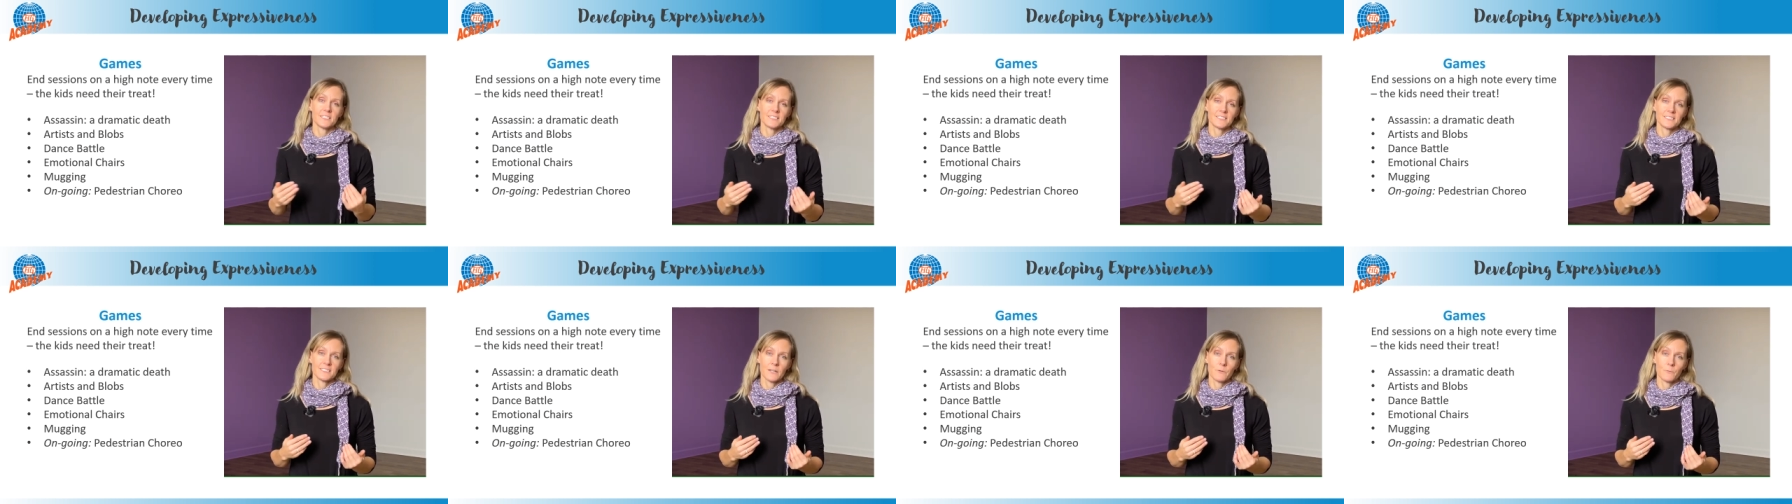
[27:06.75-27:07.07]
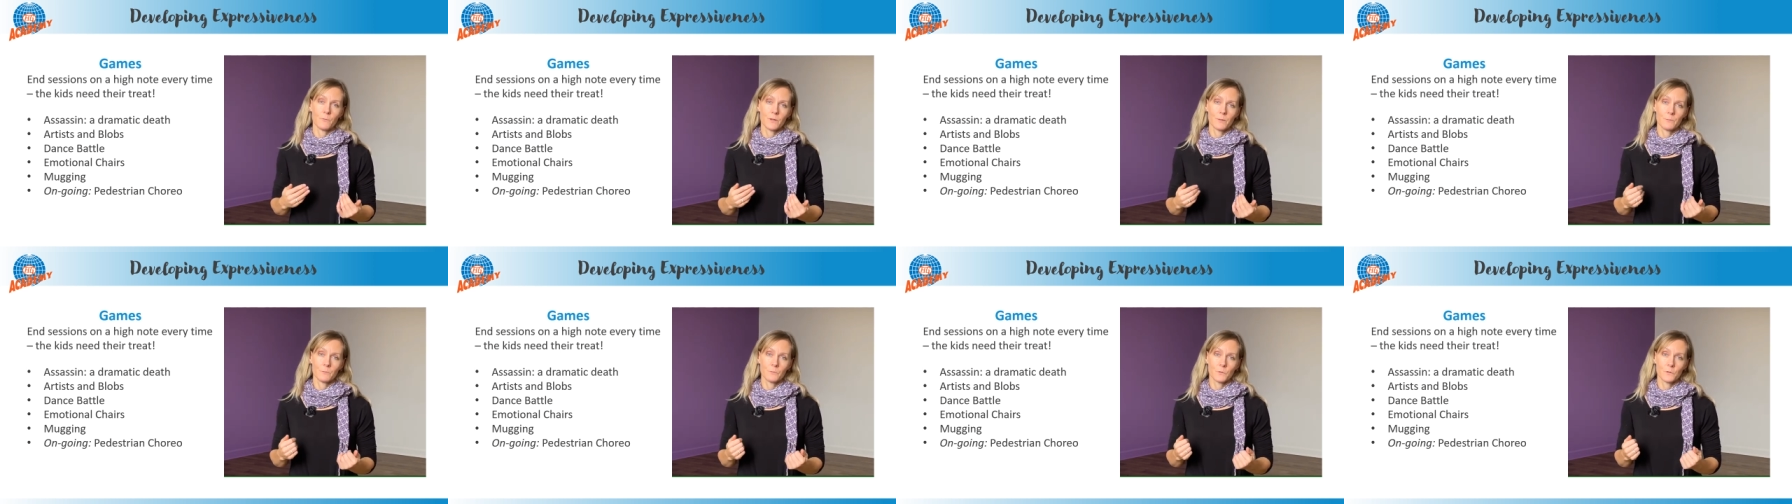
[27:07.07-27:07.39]
that
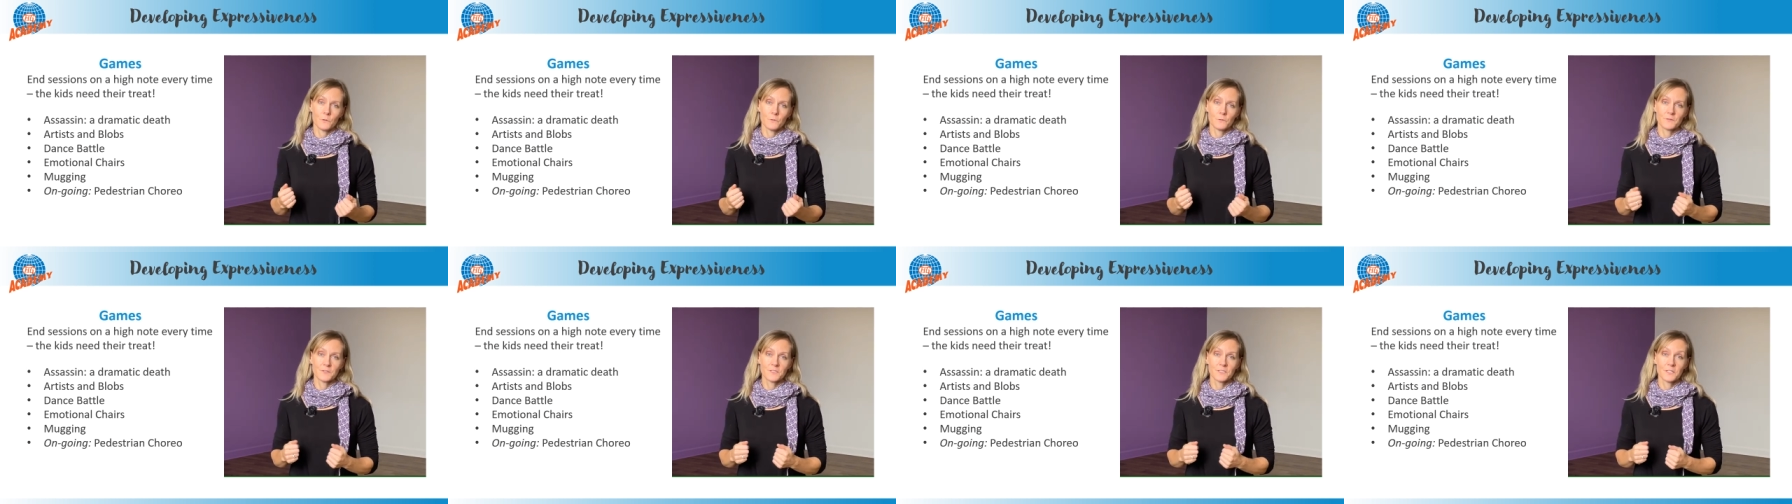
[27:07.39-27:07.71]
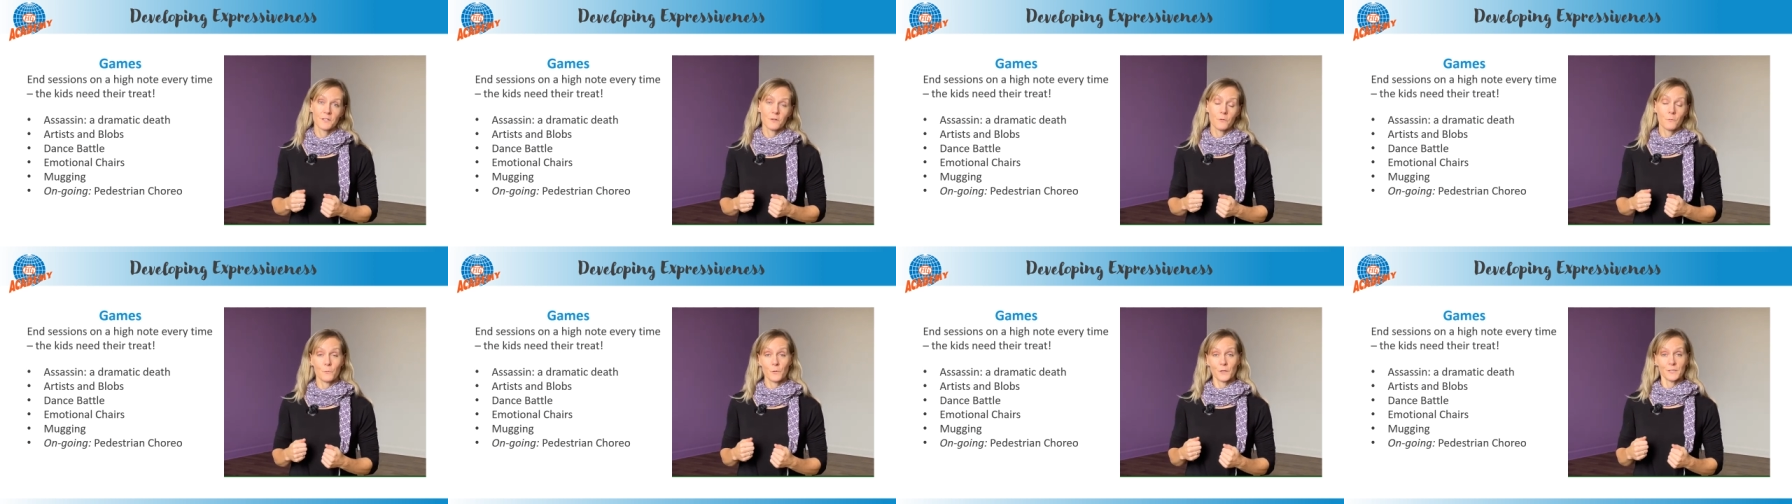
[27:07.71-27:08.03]
one moves
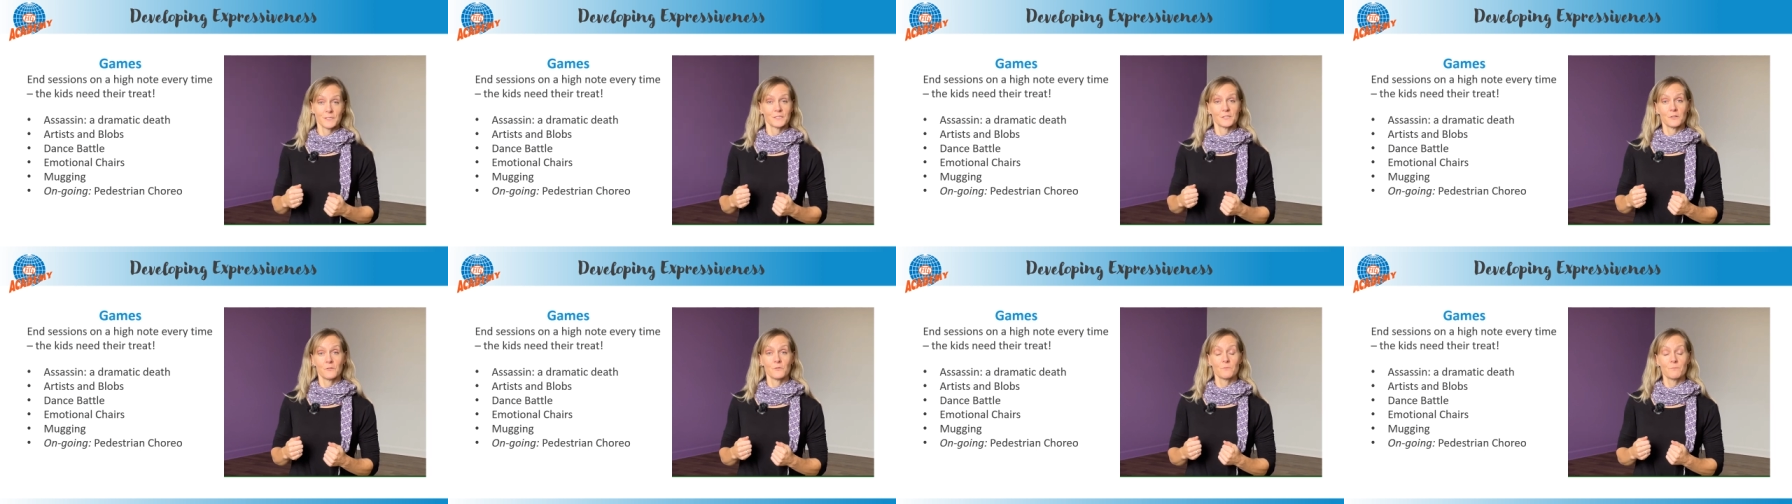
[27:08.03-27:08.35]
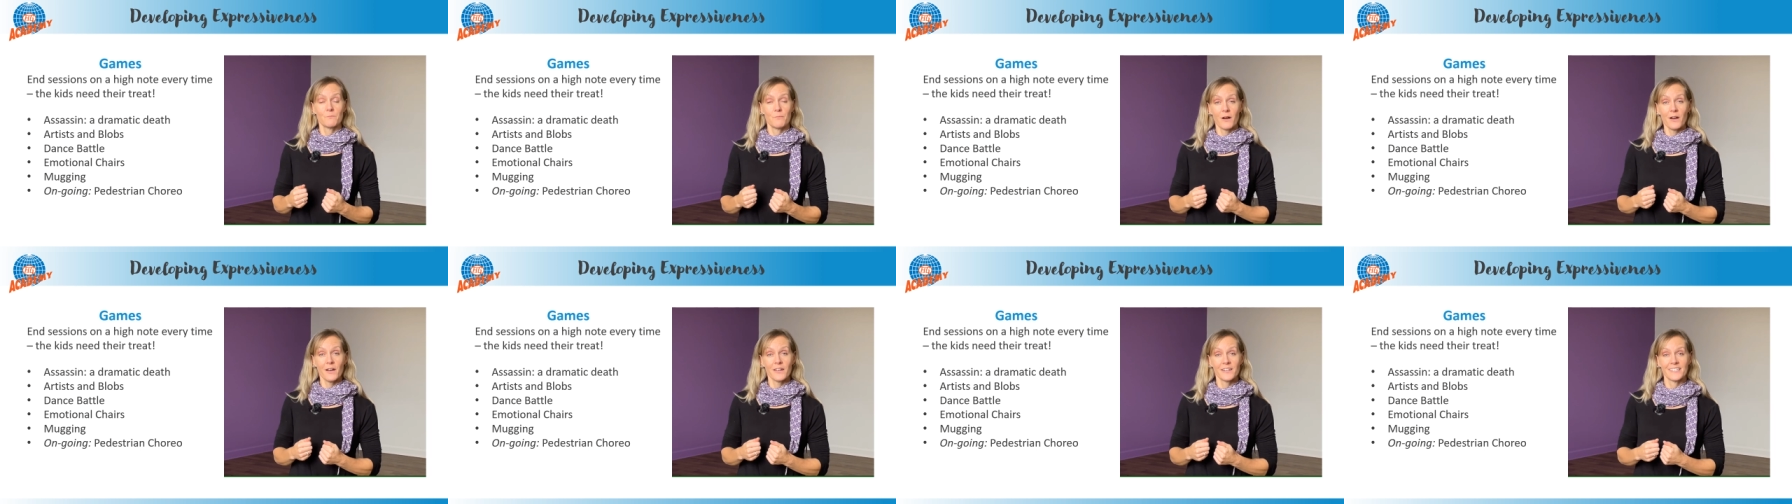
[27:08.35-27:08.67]
one's own
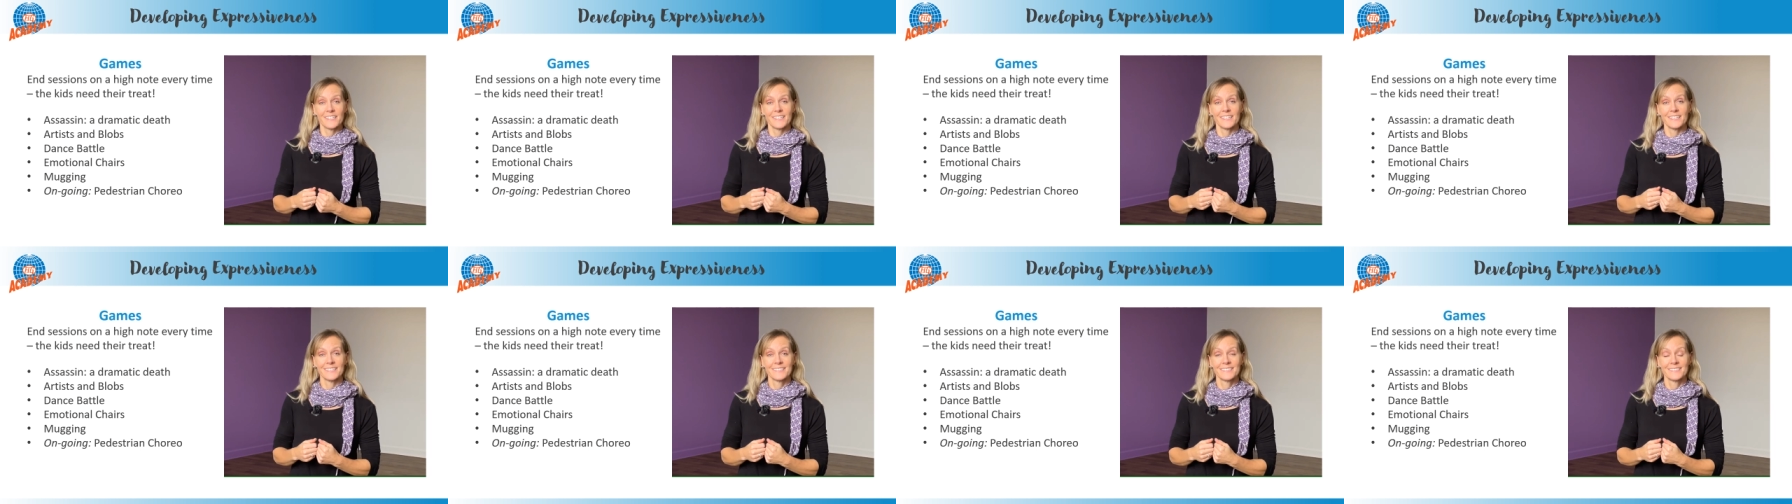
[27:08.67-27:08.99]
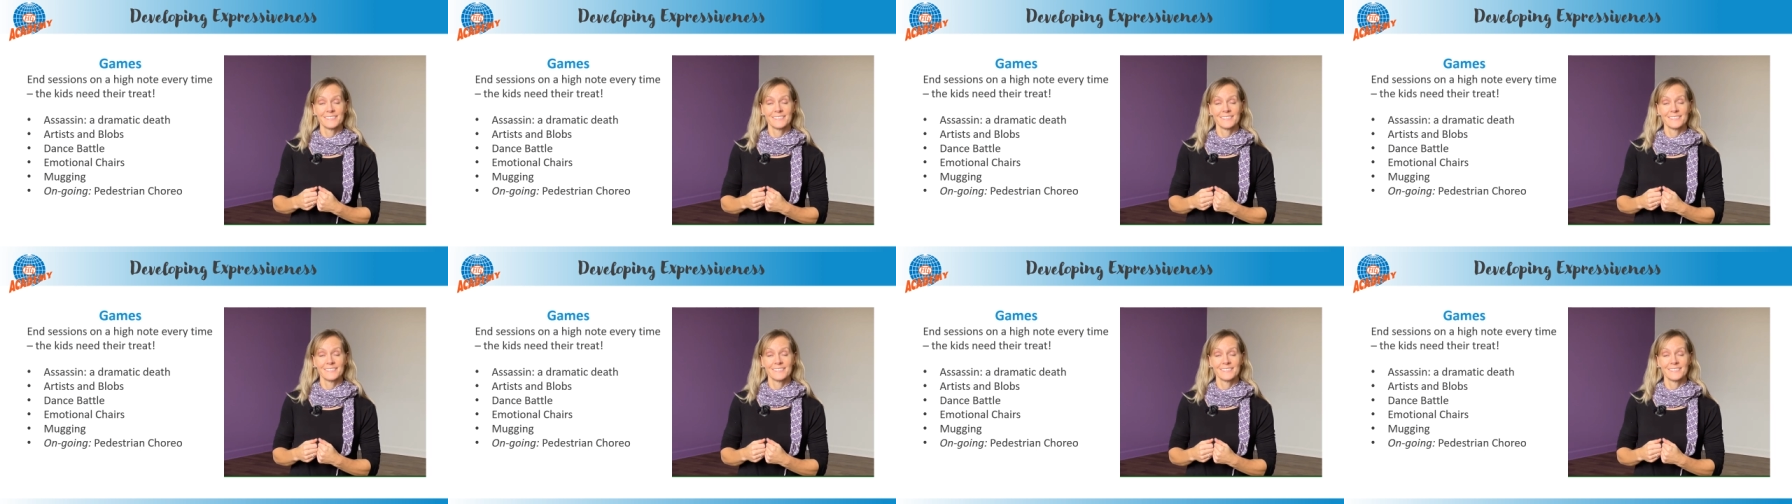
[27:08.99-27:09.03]
body.